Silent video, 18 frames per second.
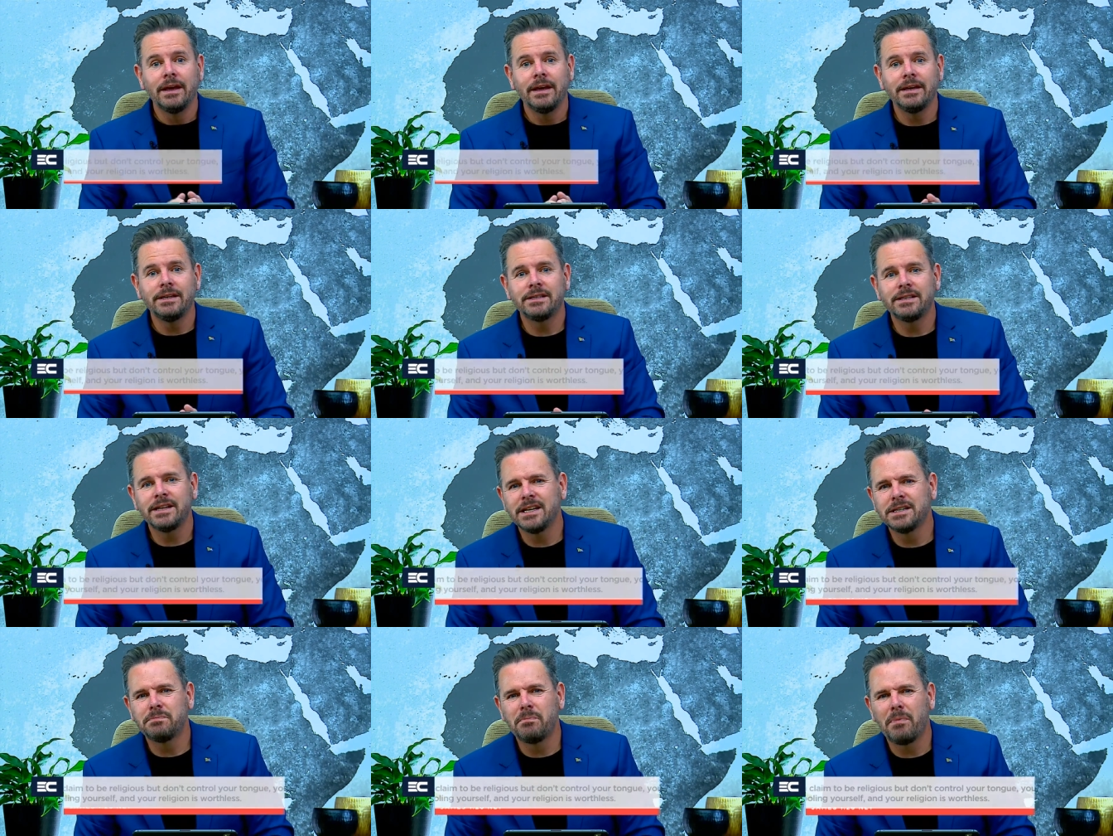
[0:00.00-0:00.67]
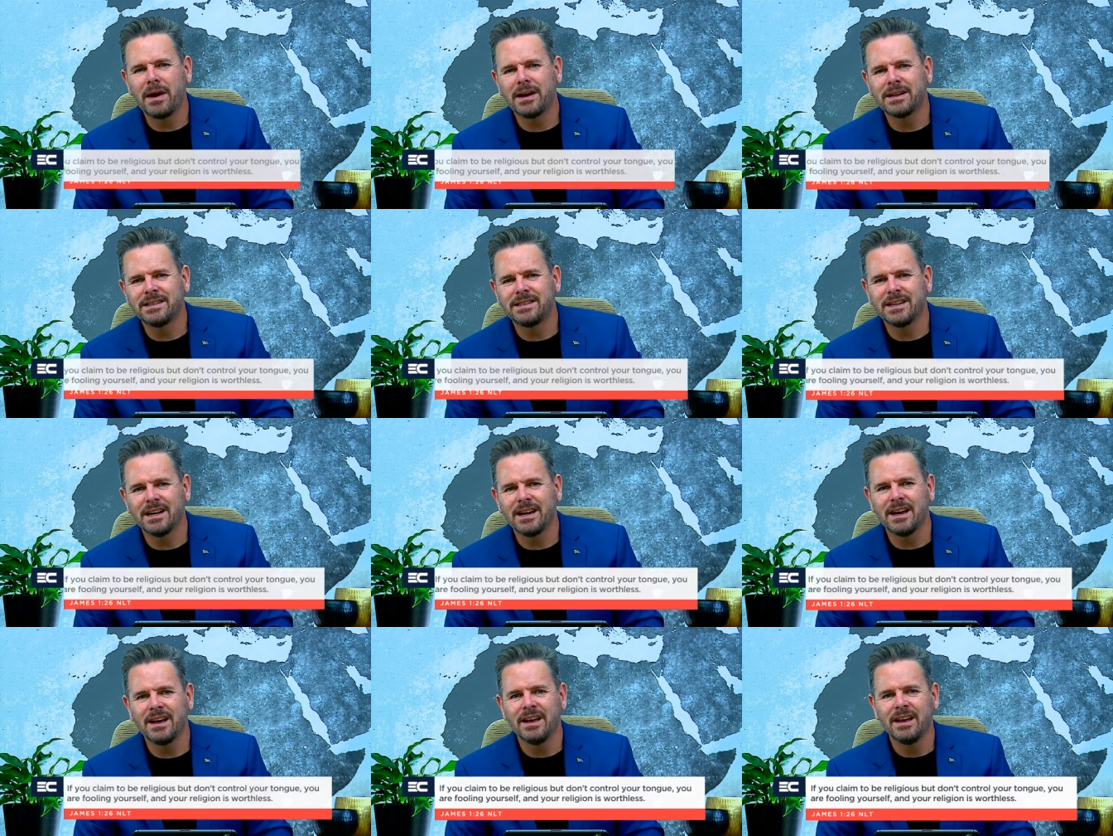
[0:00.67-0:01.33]
He says, But
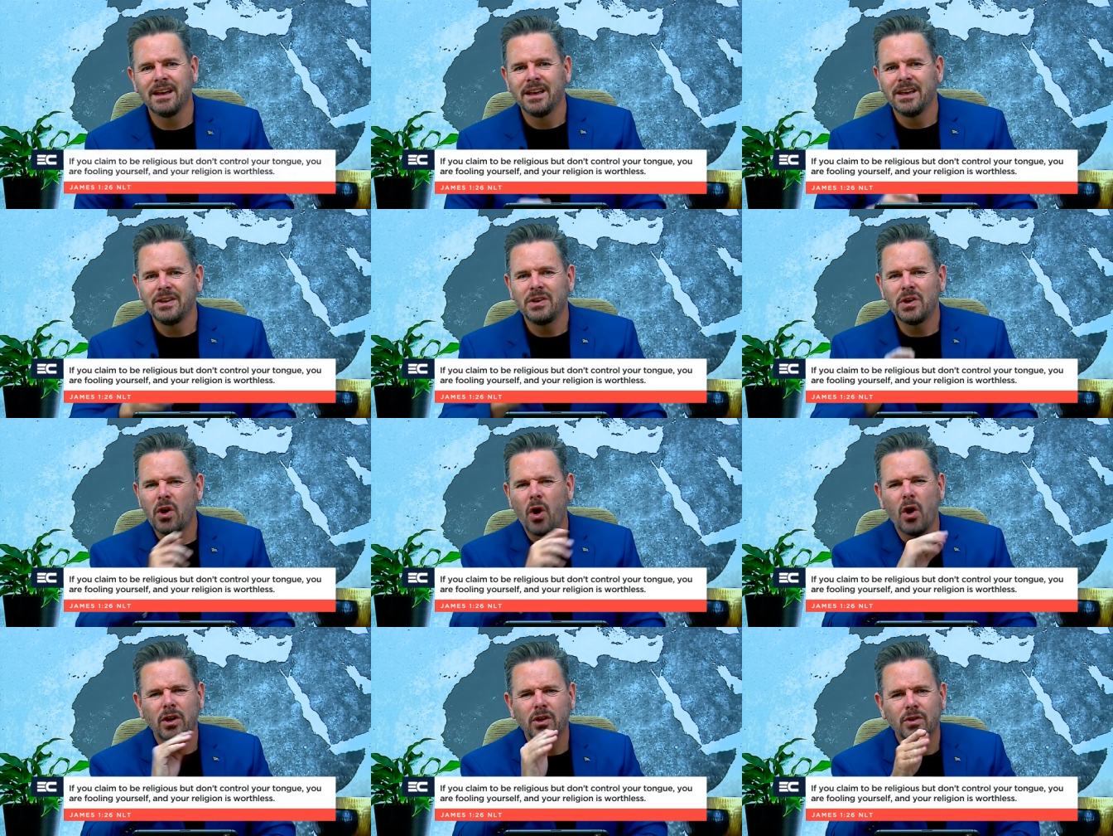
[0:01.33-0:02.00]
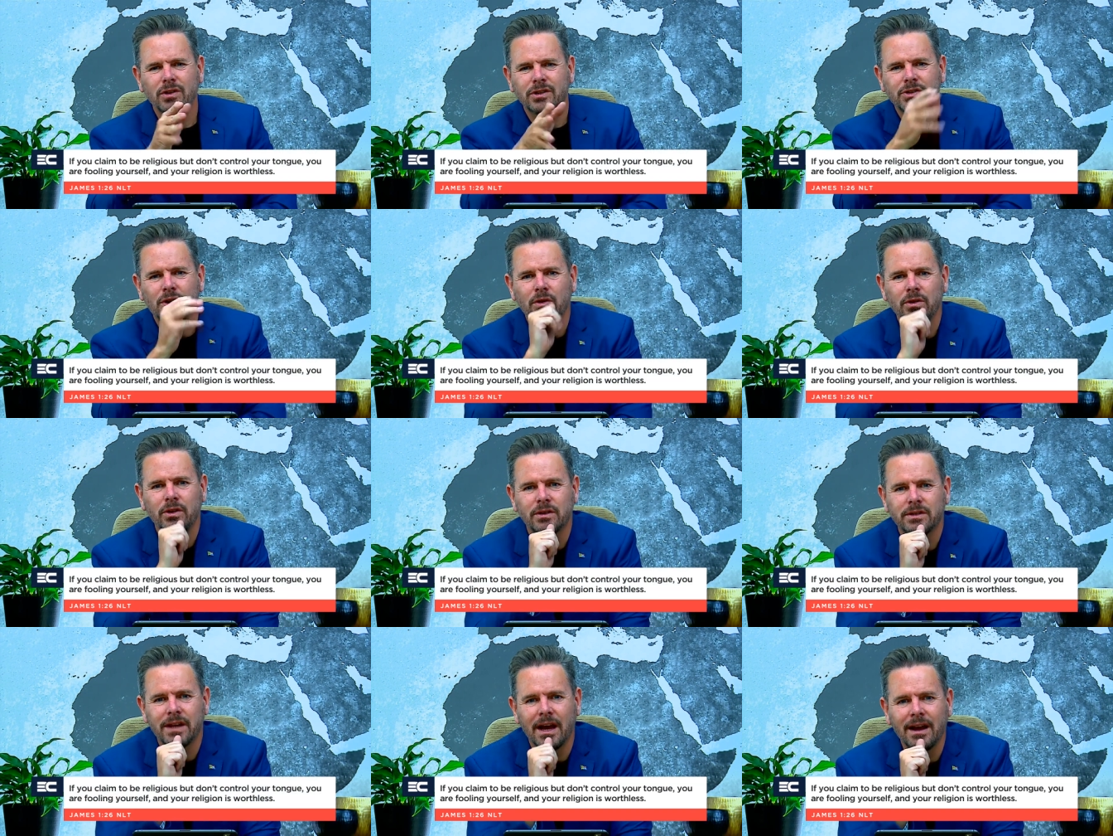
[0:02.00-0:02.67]
uh, you can't control
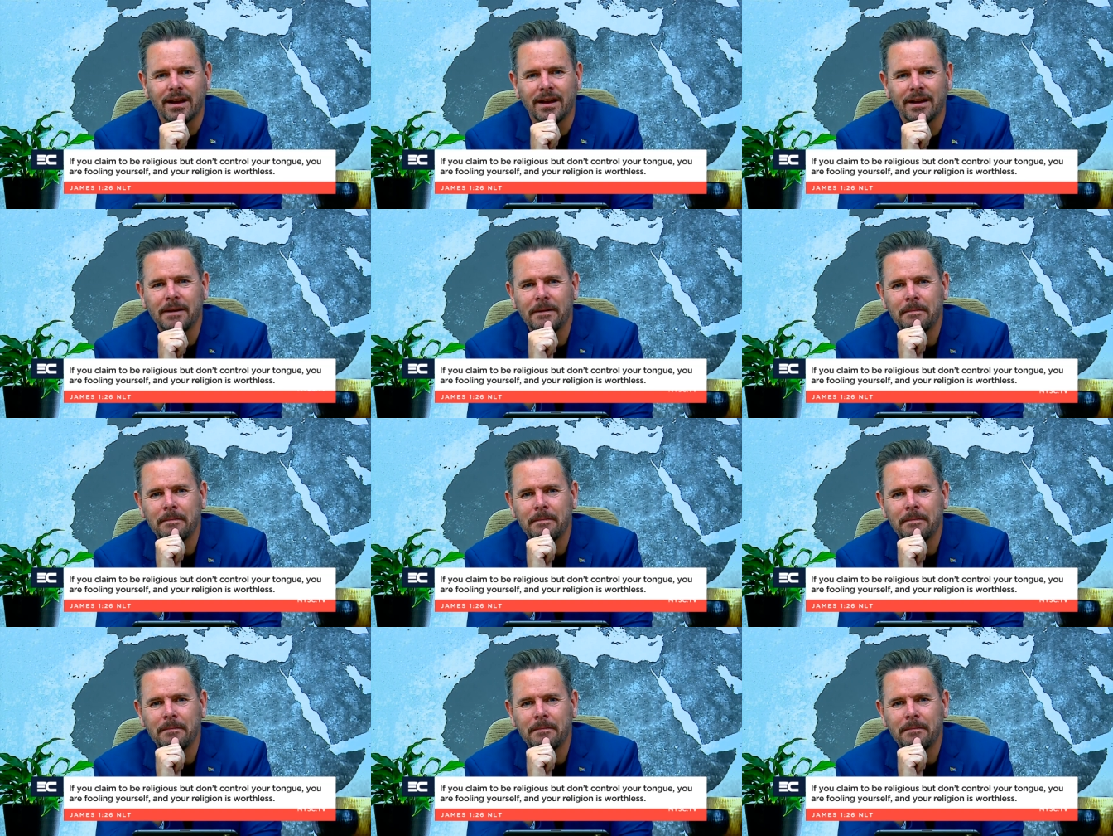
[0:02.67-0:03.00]
your tongue.